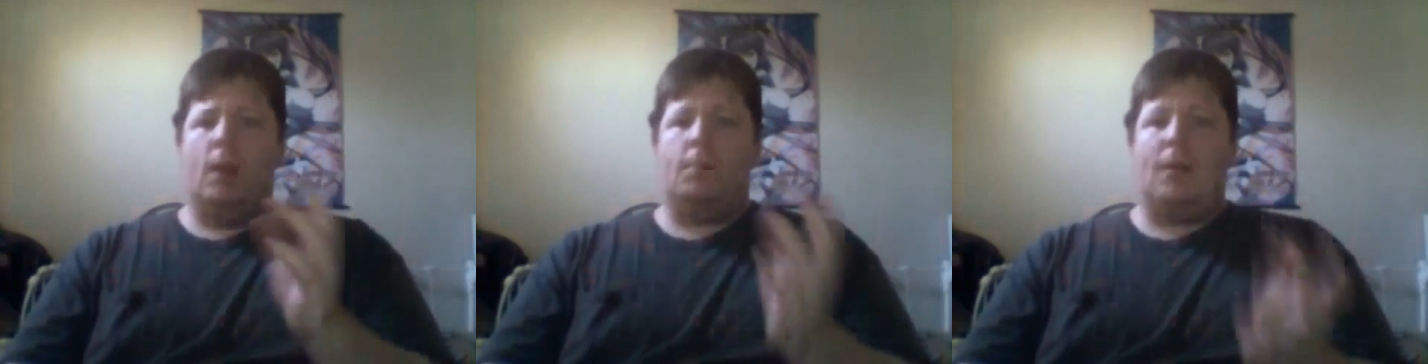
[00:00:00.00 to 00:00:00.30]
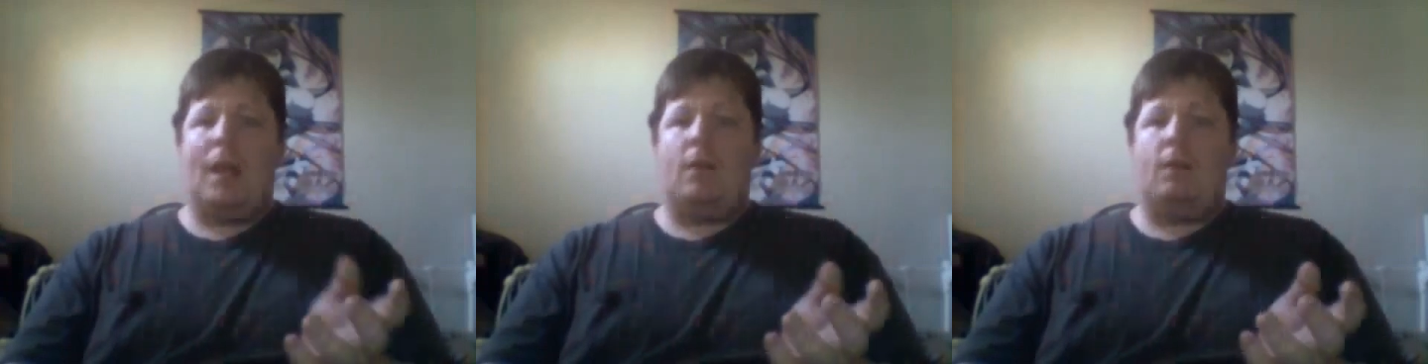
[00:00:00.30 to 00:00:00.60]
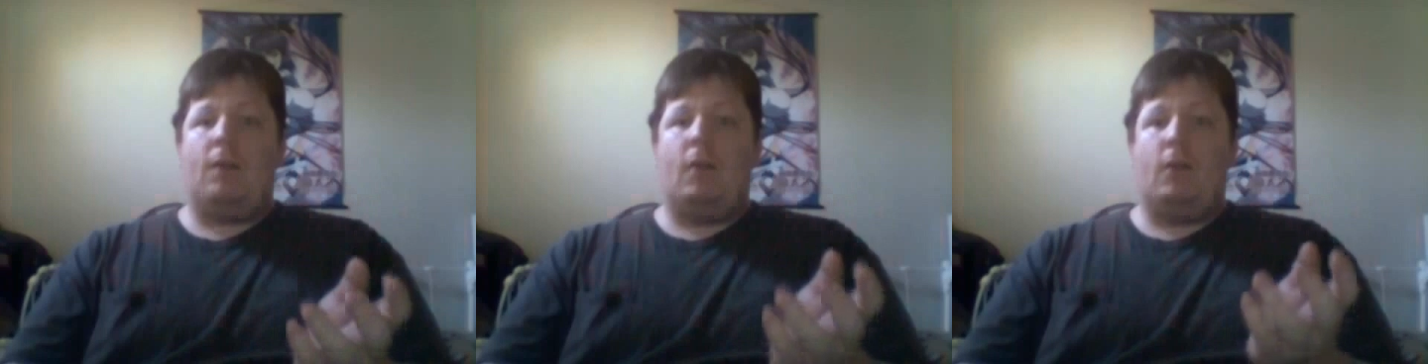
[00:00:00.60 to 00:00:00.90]
Blake will
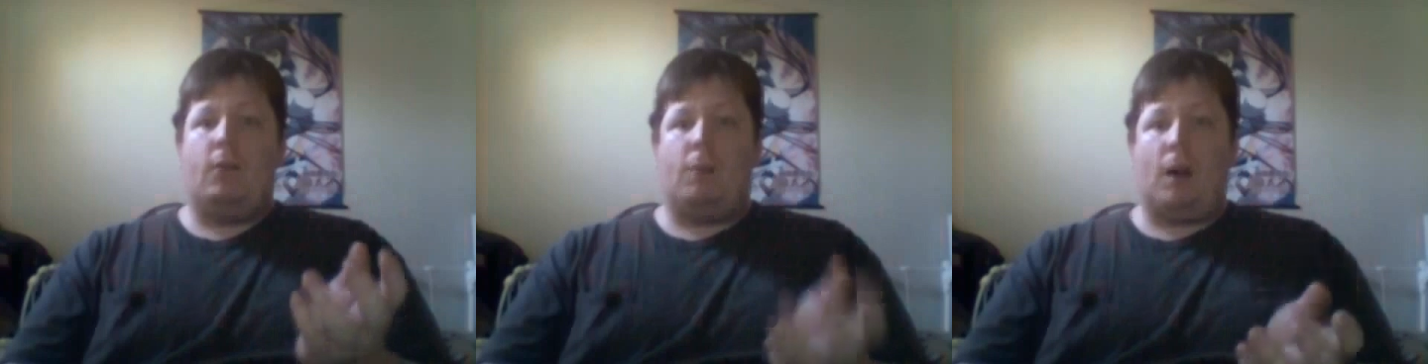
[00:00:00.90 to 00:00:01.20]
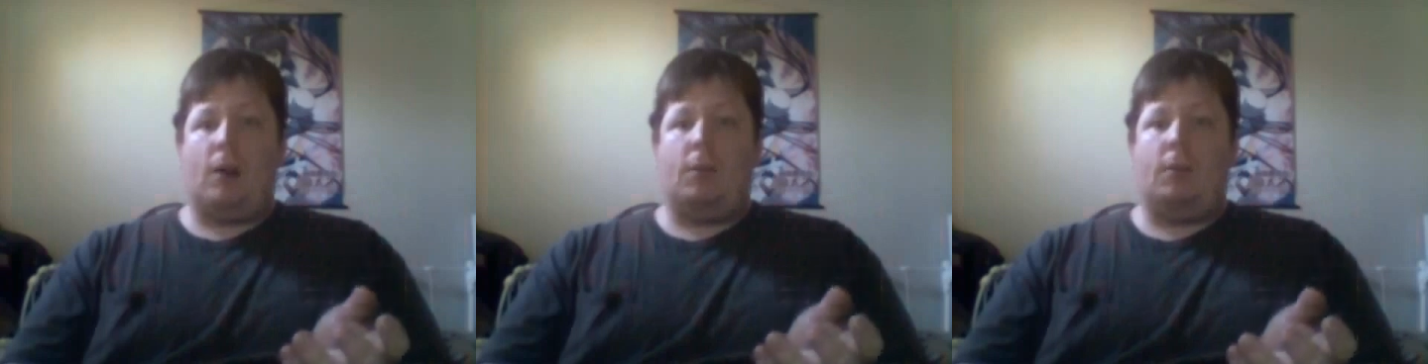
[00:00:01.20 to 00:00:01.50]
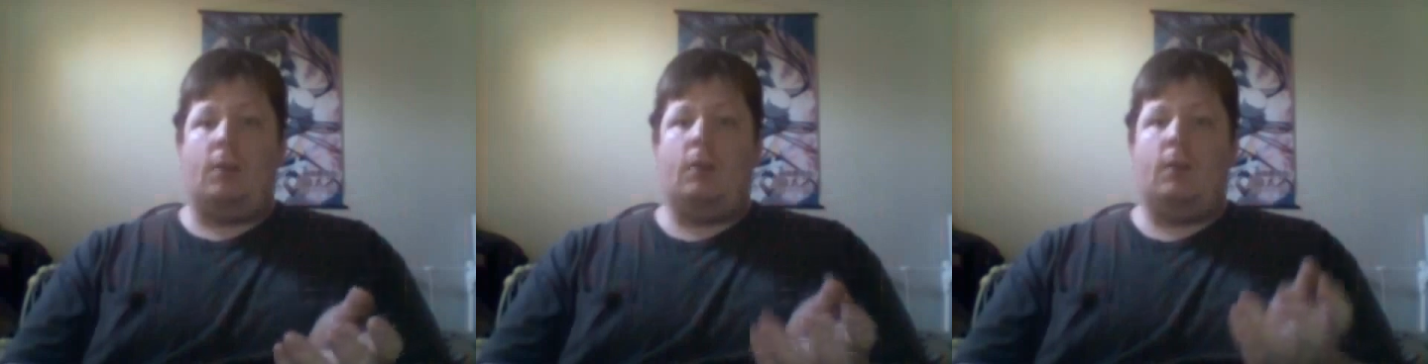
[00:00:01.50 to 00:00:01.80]
feel
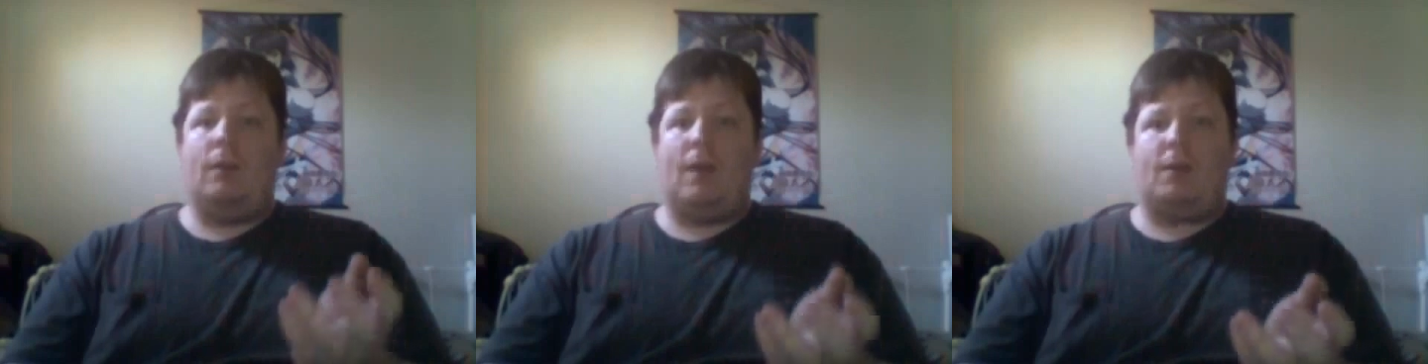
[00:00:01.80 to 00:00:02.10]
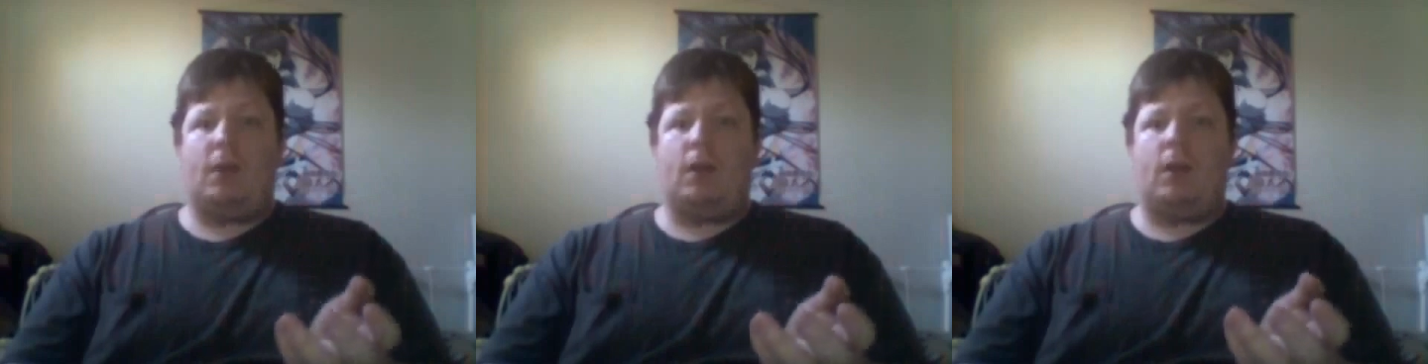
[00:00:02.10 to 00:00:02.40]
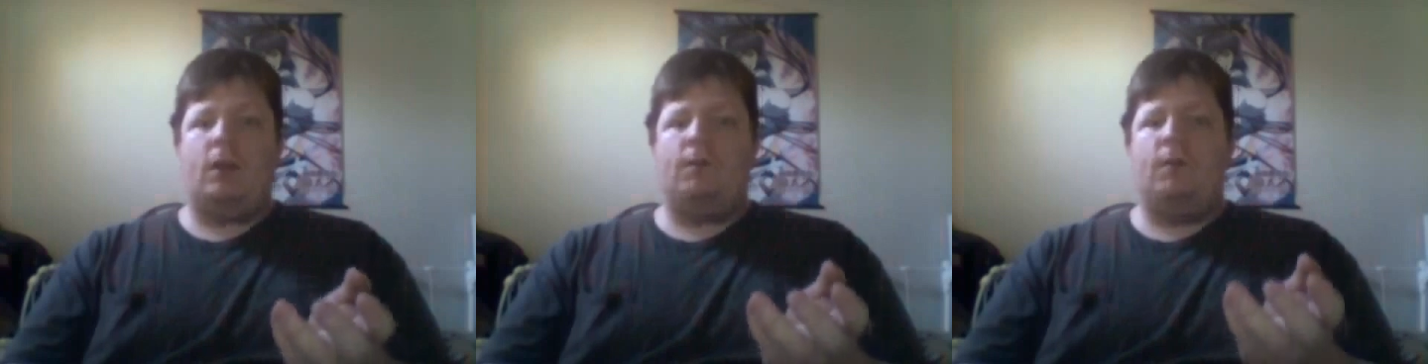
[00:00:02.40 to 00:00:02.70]
responsible, definitely.